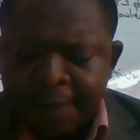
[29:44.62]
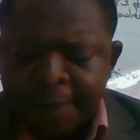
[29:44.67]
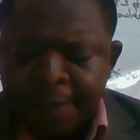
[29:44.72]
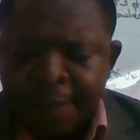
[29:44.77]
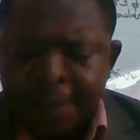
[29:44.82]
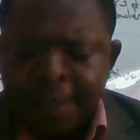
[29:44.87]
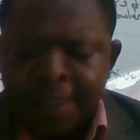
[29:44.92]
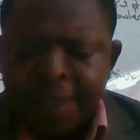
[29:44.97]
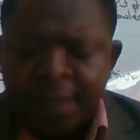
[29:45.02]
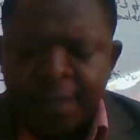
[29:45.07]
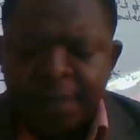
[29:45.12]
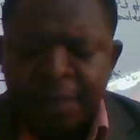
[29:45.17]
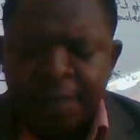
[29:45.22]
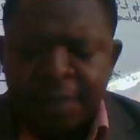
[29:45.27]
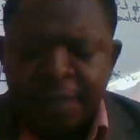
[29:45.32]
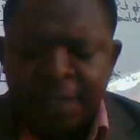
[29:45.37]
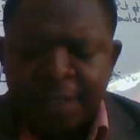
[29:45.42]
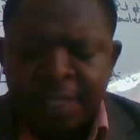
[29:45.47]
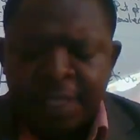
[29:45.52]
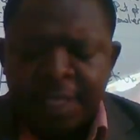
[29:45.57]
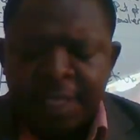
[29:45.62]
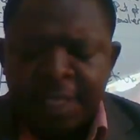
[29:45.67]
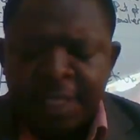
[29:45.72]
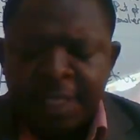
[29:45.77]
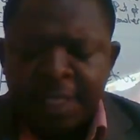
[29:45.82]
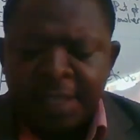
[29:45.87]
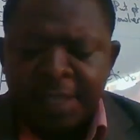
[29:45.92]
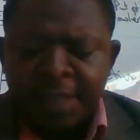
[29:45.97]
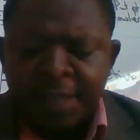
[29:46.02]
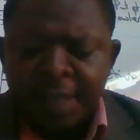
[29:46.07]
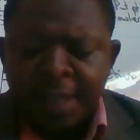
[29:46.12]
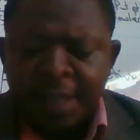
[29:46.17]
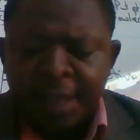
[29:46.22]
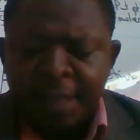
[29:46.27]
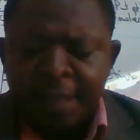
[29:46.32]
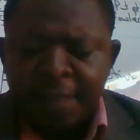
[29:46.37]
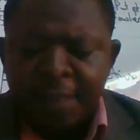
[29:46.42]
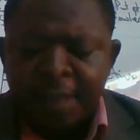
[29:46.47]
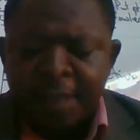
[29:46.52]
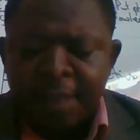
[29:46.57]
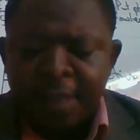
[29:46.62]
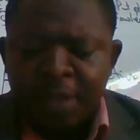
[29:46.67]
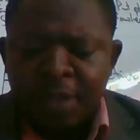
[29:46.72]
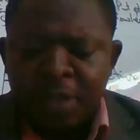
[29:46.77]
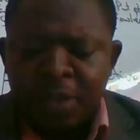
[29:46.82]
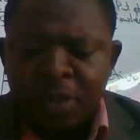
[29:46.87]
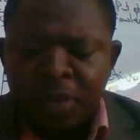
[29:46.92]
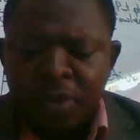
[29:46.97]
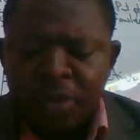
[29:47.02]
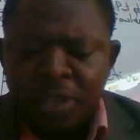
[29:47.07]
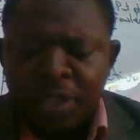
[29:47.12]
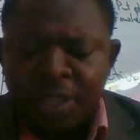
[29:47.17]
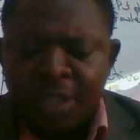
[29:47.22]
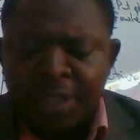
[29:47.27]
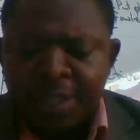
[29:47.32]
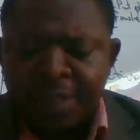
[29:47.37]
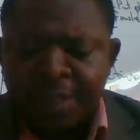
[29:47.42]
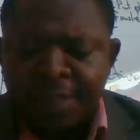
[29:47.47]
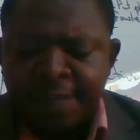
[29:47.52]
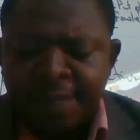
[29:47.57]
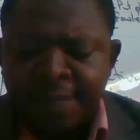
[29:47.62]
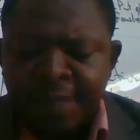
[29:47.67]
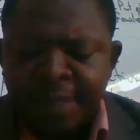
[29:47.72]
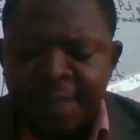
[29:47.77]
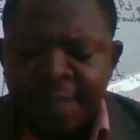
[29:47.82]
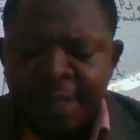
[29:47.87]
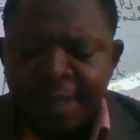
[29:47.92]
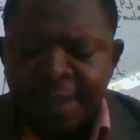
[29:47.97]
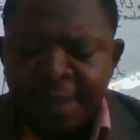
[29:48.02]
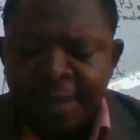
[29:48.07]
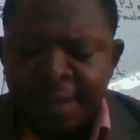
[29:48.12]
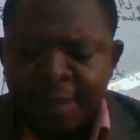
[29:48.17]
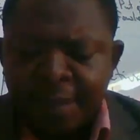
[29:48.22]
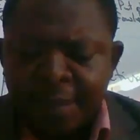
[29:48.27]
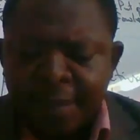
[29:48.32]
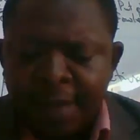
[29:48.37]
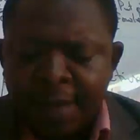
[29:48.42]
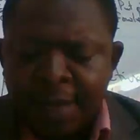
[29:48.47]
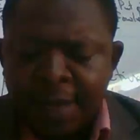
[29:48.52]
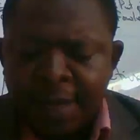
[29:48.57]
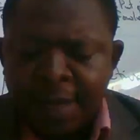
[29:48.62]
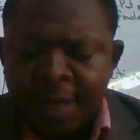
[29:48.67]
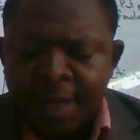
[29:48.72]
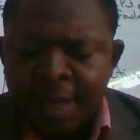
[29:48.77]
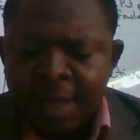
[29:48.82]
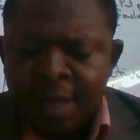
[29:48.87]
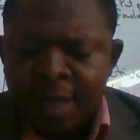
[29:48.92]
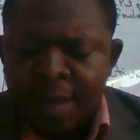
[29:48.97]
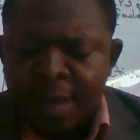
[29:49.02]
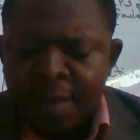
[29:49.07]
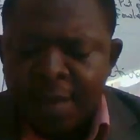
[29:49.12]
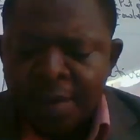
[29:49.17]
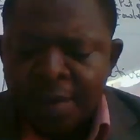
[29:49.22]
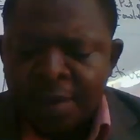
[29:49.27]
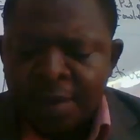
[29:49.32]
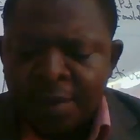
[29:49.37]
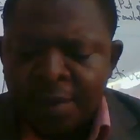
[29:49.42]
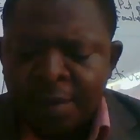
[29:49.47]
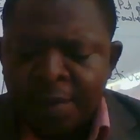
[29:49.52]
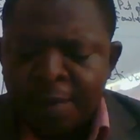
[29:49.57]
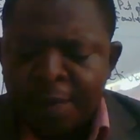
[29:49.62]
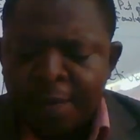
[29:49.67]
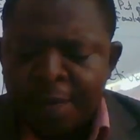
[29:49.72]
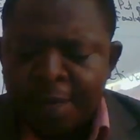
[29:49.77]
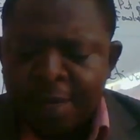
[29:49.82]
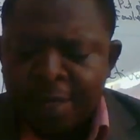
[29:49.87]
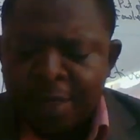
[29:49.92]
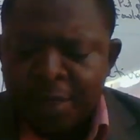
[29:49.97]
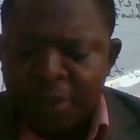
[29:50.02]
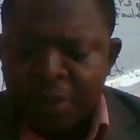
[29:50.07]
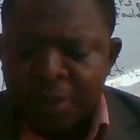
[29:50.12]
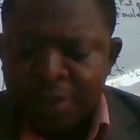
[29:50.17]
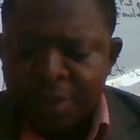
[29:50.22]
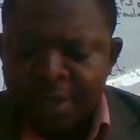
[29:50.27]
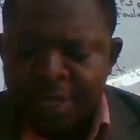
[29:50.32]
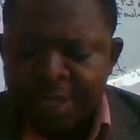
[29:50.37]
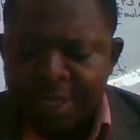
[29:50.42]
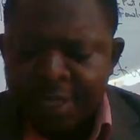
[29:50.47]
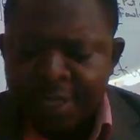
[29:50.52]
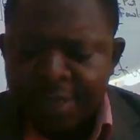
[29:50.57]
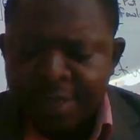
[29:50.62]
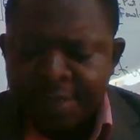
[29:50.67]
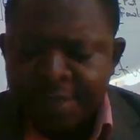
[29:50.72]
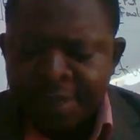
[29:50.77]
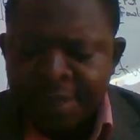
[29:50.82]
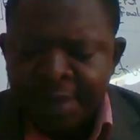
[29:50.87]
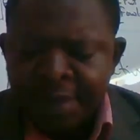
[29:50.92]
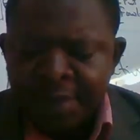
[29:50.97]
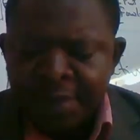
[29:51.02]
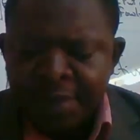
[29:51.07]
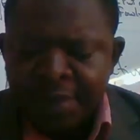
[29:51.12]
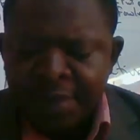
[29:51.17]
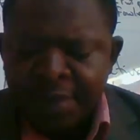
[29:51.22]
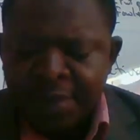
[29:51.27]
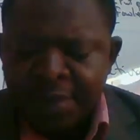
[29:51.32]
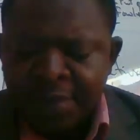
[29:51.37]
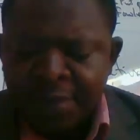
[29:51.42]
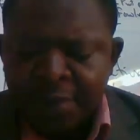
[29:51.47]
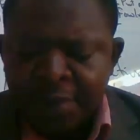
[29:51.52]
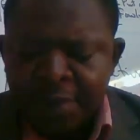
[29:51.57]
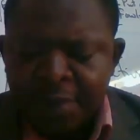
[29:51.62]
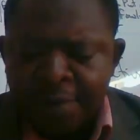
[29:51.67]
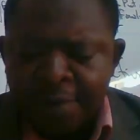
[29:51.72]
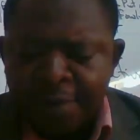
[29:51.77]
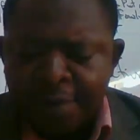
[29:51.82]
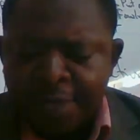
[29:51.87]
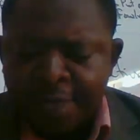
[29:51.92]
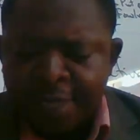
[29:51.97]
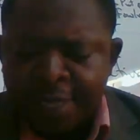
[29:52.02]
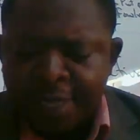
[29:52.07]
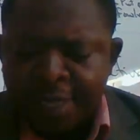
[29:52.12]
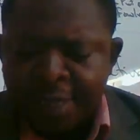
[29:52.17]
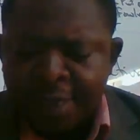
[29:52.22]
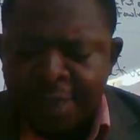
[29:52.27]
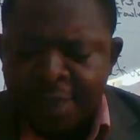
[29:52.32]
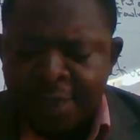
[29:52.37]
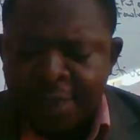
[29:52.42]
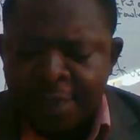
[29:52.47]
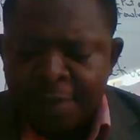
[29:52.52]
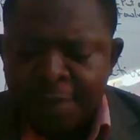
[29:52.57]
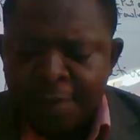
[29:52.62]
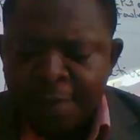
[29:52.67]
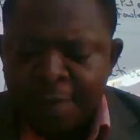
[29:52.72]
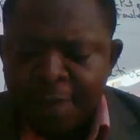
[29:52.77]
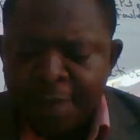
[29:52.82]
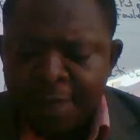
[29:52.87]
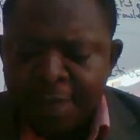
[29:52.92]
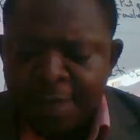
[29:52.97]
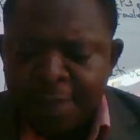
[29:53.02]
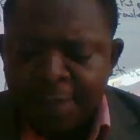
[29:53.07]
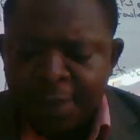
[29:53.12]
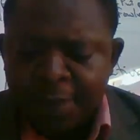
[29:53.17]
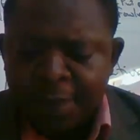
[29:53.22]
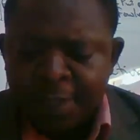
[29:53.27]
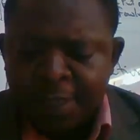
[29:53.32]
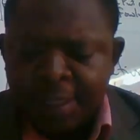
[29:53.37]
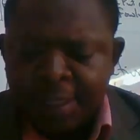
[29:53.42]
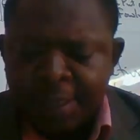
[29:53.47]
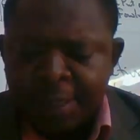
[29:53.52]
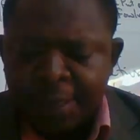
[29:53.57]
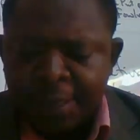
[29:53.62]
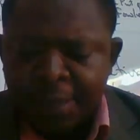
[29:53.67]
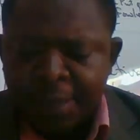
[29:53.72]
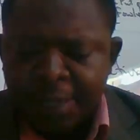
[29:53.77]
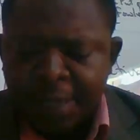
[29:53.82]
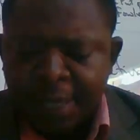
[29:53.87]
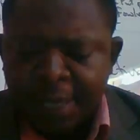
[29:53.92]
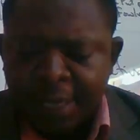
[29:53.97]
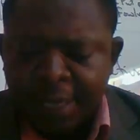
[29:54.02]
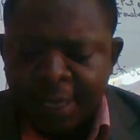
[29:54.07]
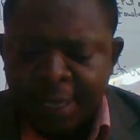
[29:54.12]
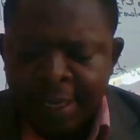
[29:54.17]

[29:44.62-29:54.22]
pattern of exchanging imbalanced nutrition, okay, risk of imbalanced nutrition, risk for infection, risk for imbalanced body temperature,